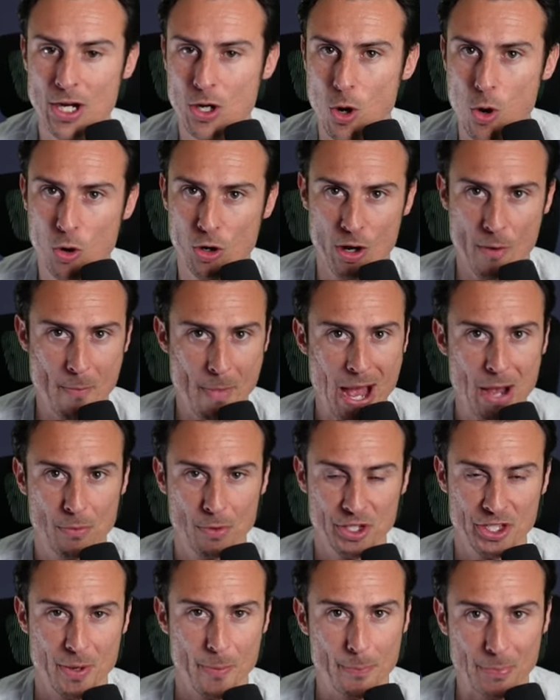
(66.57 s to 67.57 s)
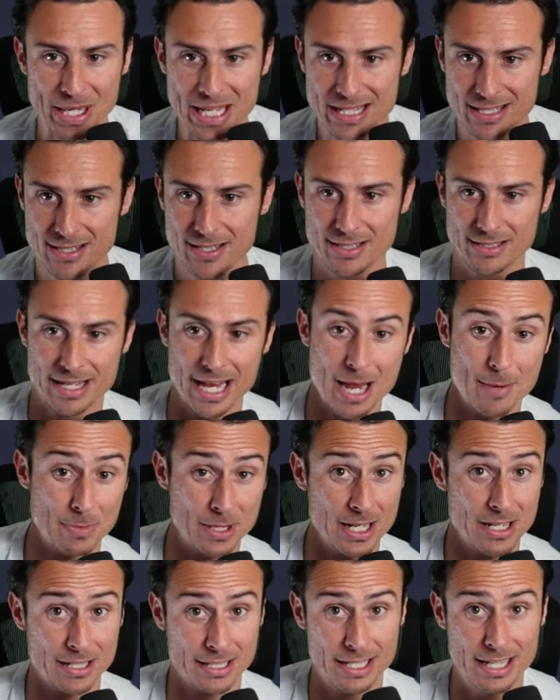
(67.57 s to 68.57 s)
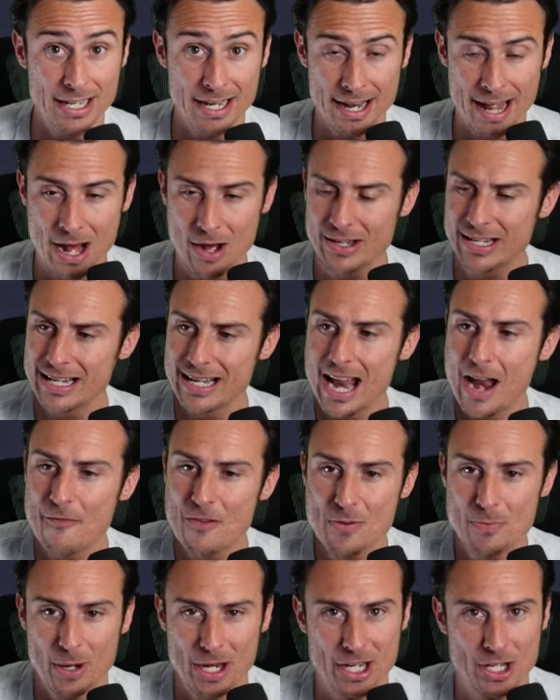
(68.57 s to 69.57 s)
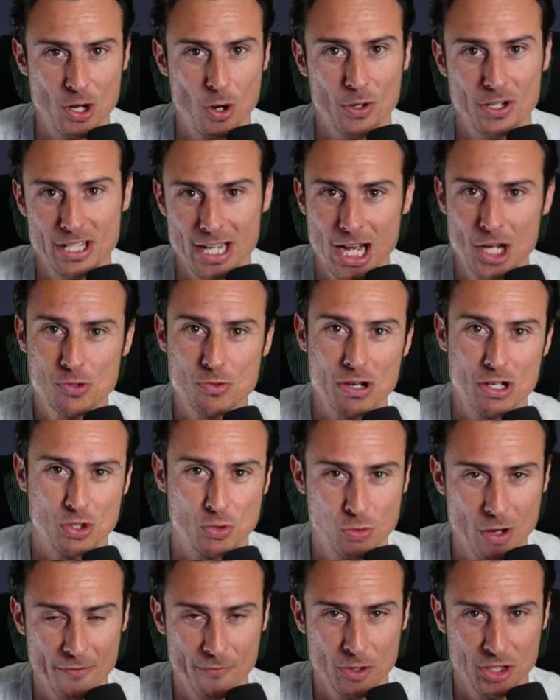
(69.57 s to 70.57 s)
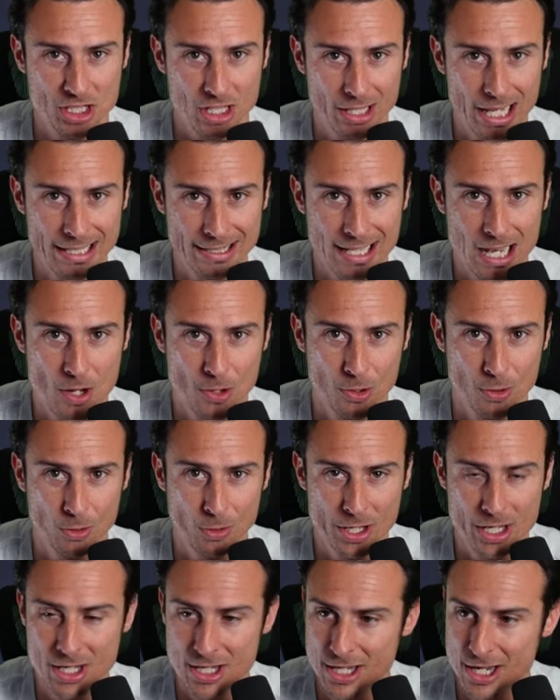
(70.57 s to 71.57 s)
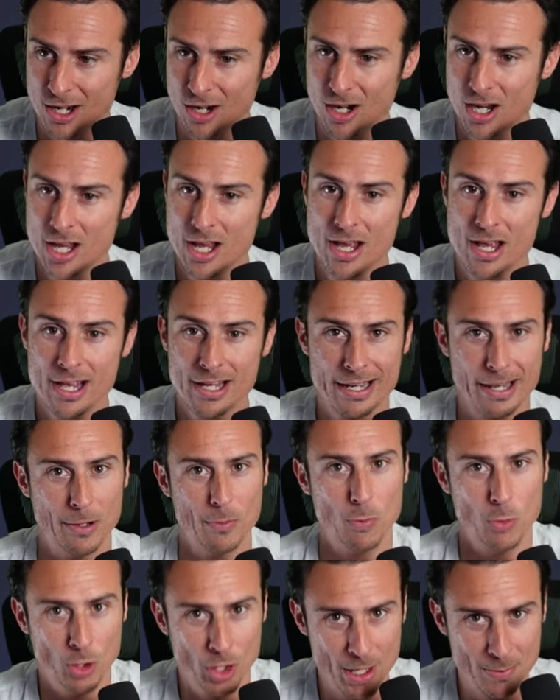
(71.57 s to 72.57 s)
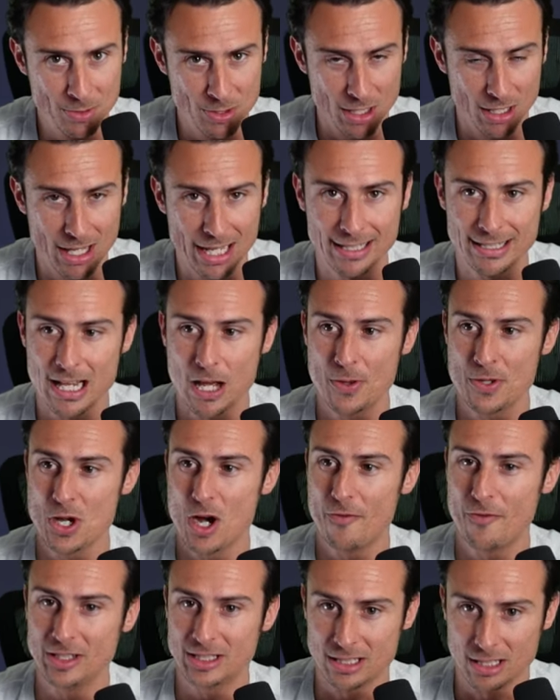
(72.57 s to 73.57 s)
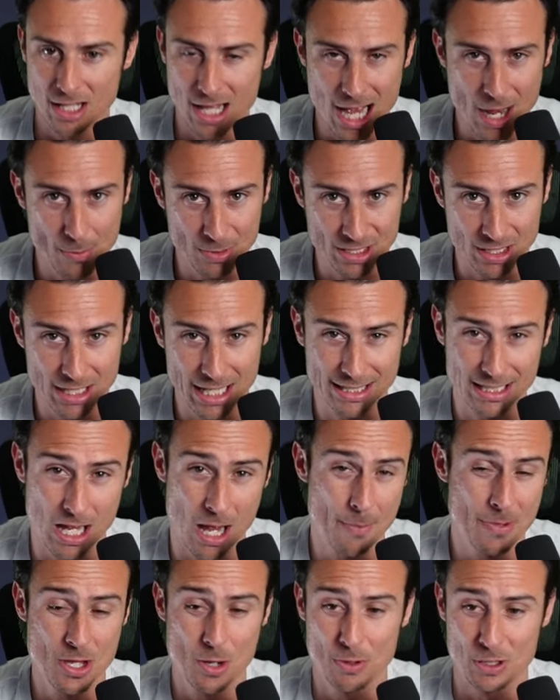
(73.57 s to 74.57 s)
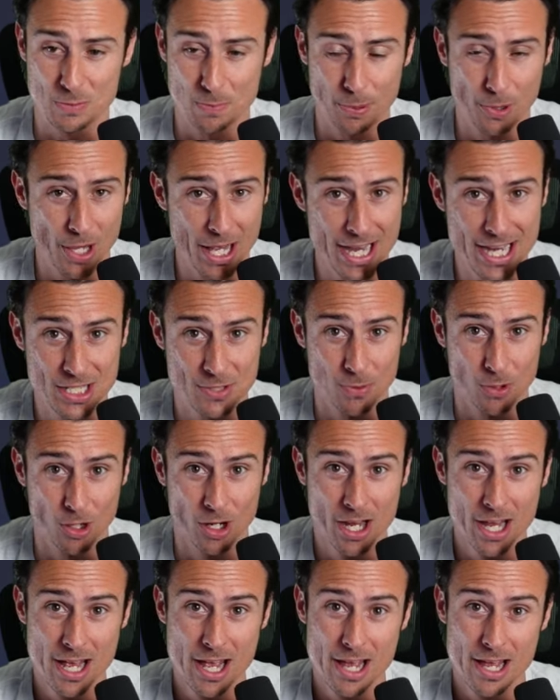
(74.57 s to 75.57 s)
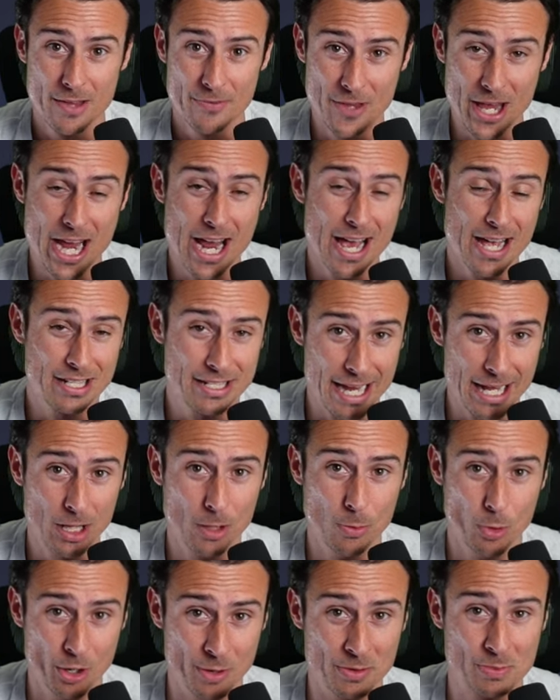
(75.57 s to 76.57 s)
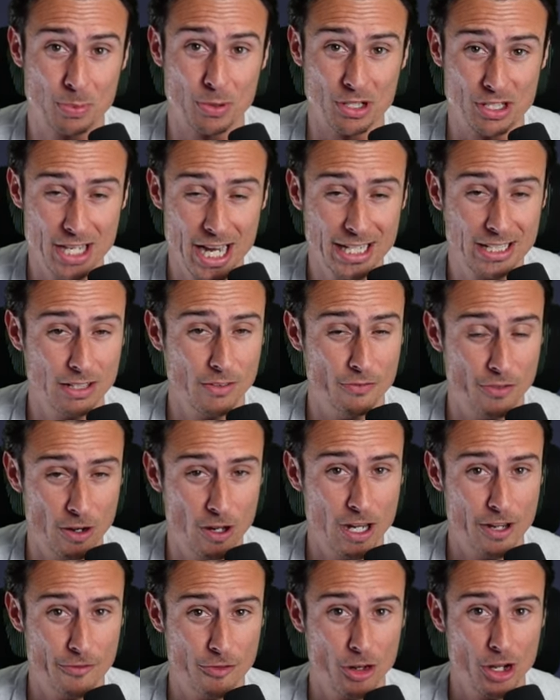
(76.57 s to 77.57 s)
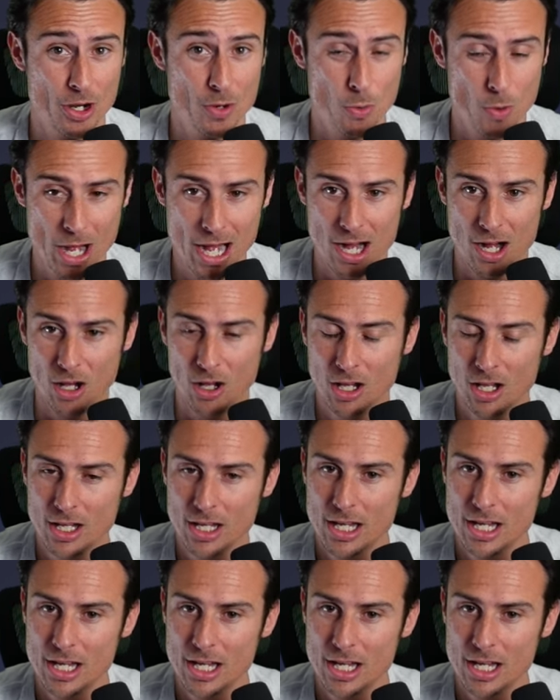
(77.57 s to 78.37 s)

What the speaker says: Cole Kmet was a beast in this game, getting Keenan Allen, getting everybody going. DeAndre Swift was a letdown early in the year. Caleb Williams was a letdown. The offensive line was a letdown. I mean, there was plays where they had Caleb Williams protected very, very well.